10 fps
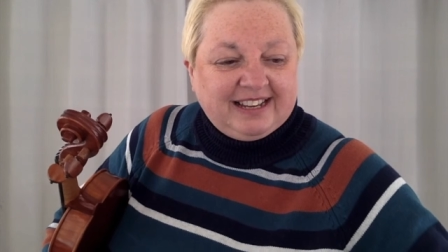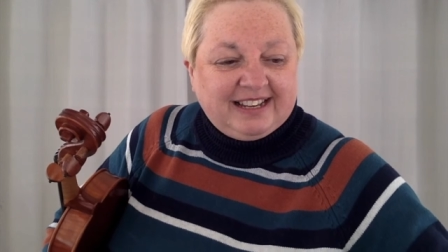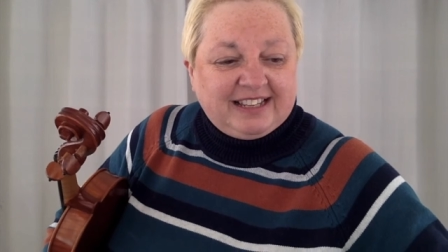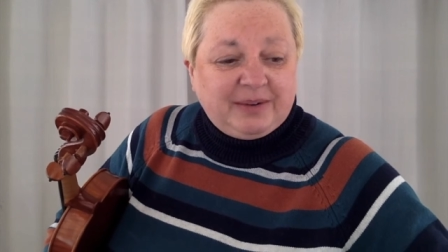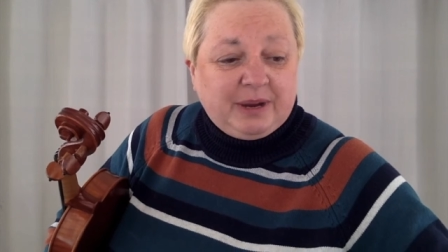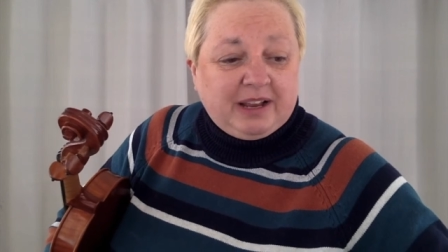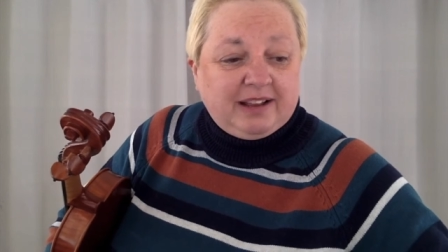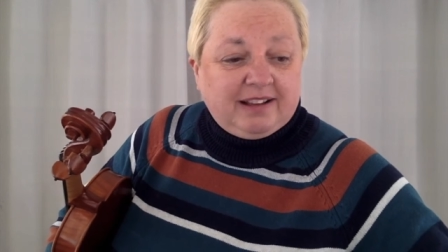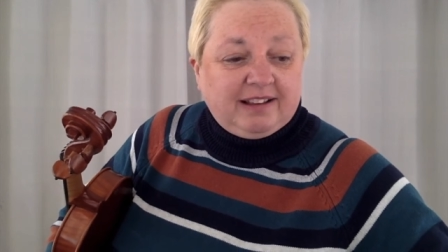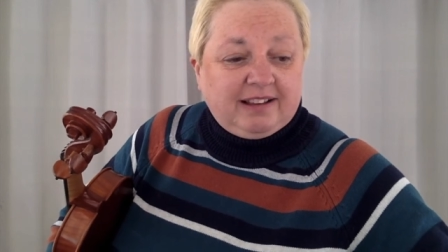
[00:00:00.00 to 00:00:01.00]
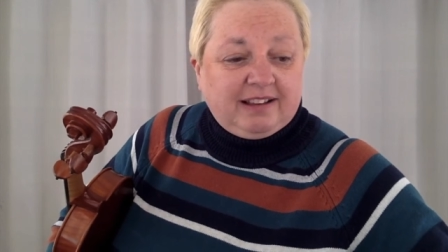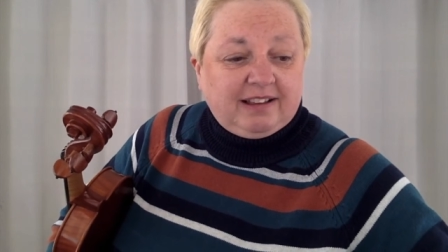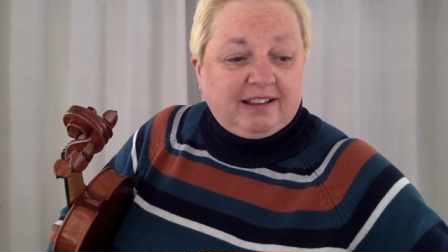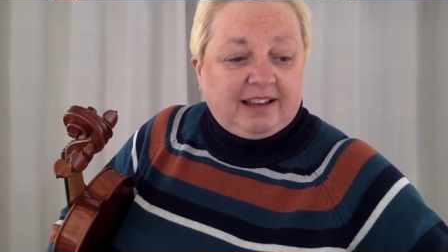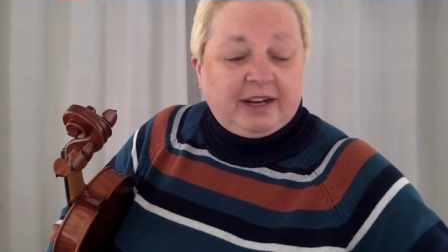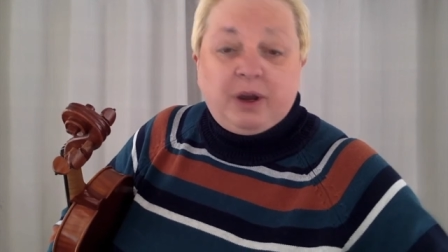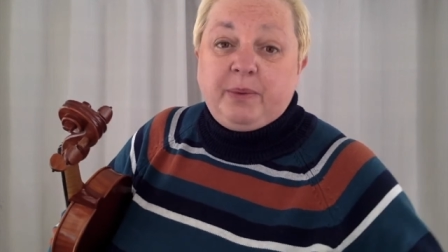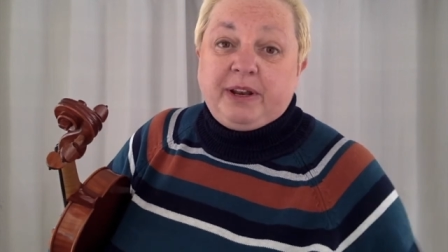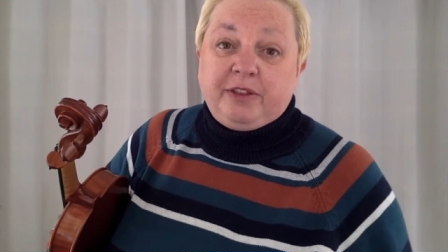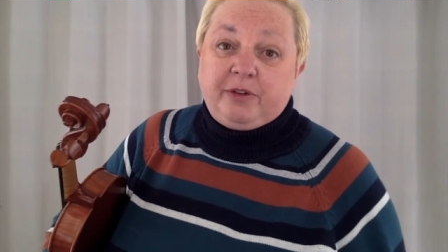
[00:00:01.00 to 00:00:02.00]
So I know I
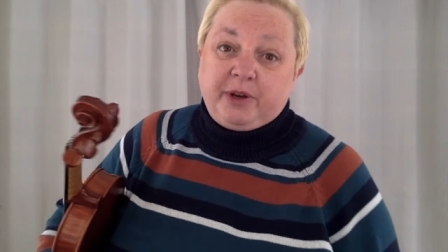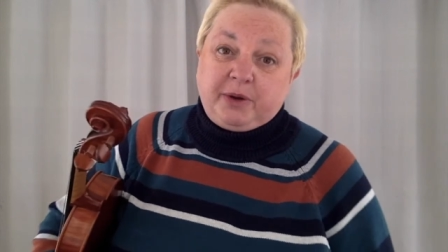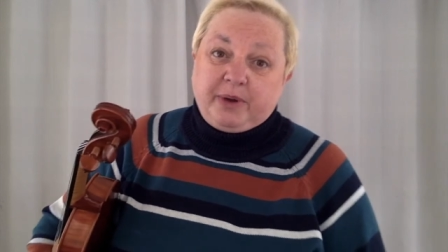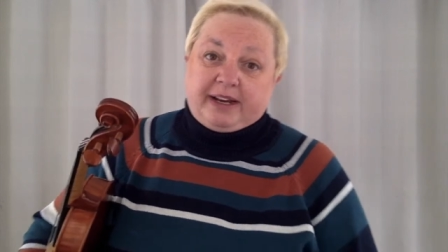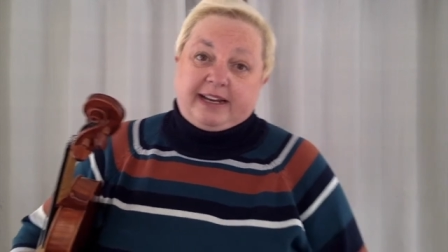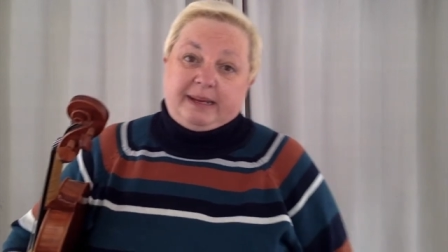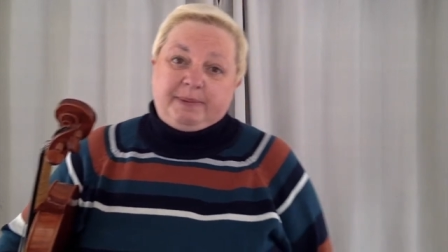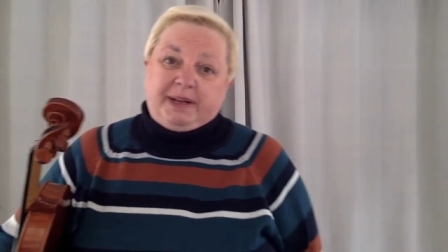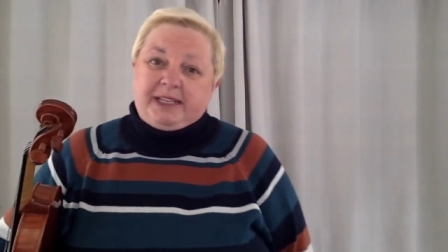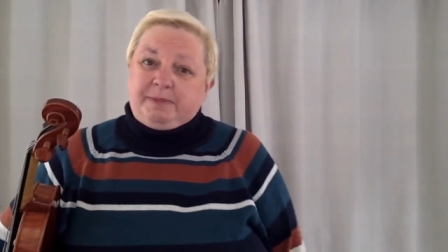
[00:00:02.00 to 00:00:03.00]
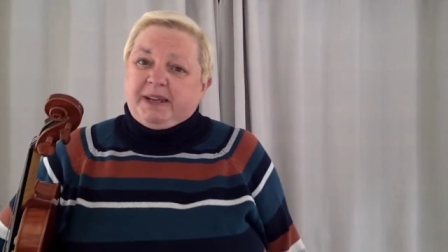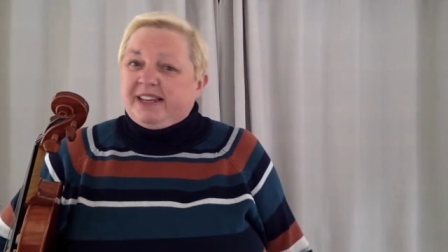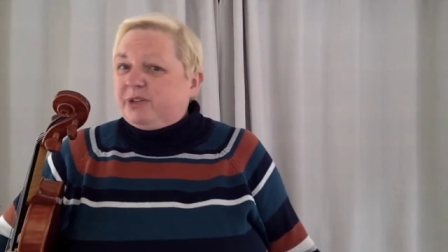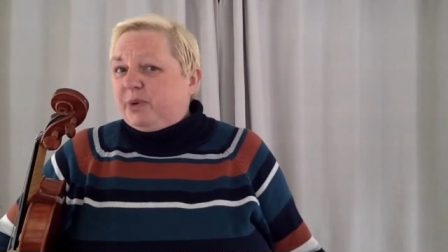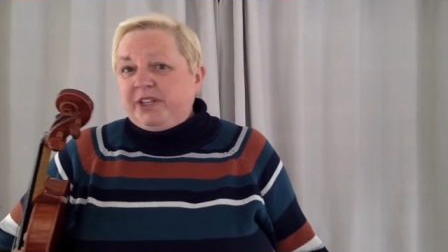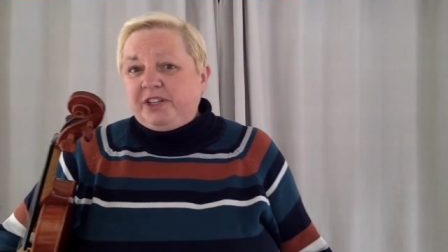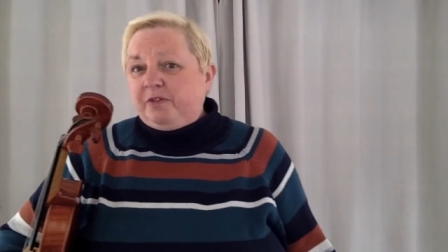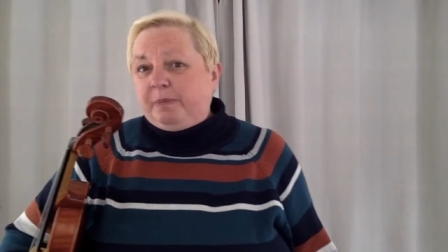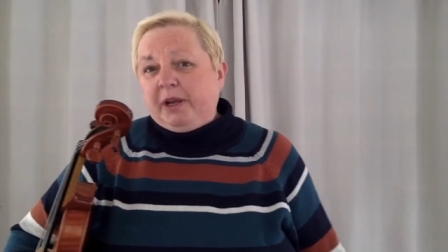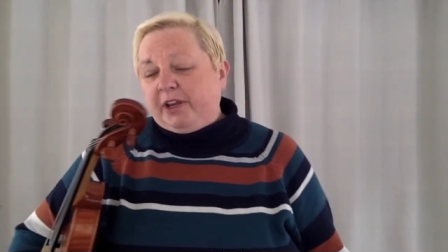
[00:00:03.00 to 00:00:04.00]
went through it quickly, but it's because once you've
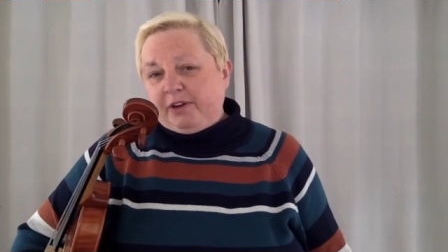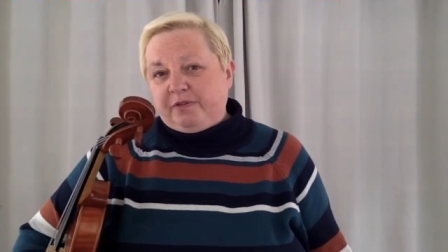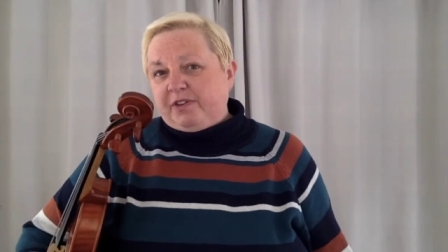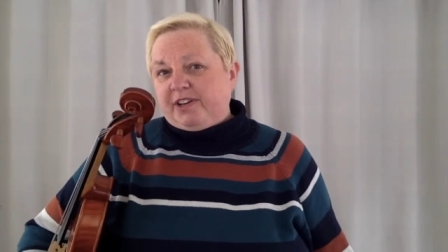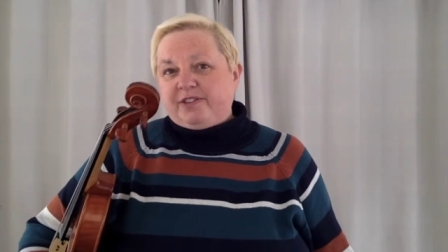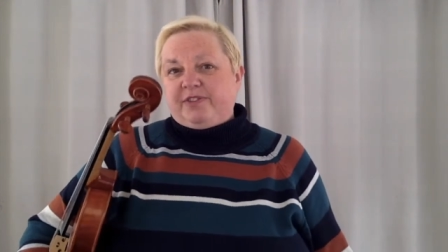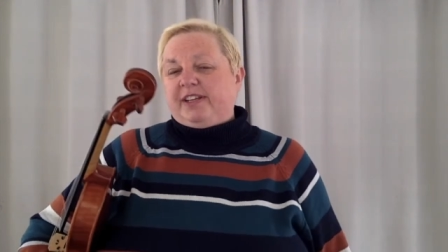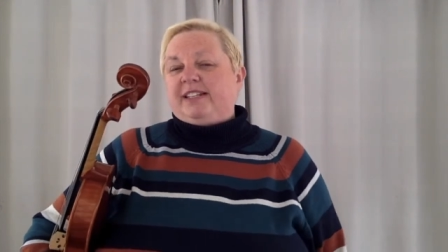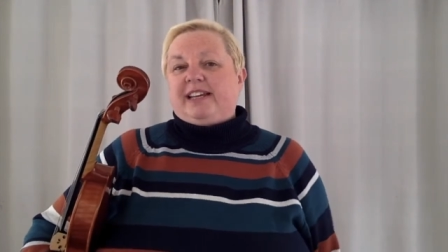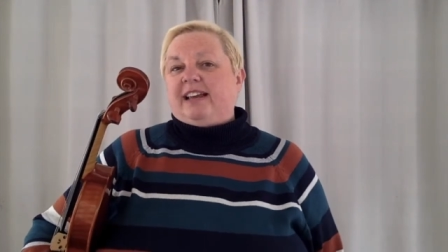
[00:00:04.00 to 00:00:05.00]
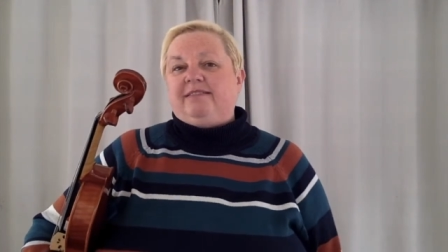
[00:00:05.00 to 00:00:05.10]
put your first finger down,